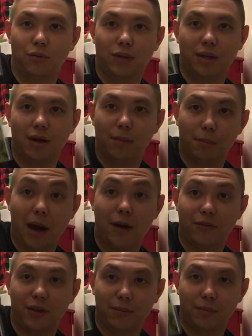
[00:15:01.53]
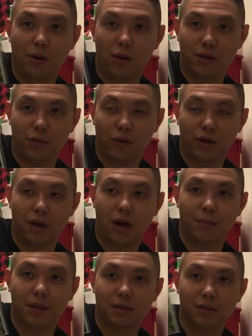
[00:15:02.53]
read about them all in one
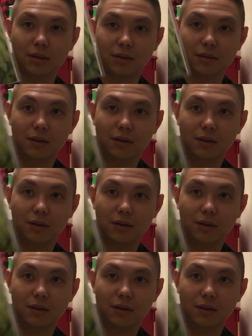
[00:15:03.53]
comic. So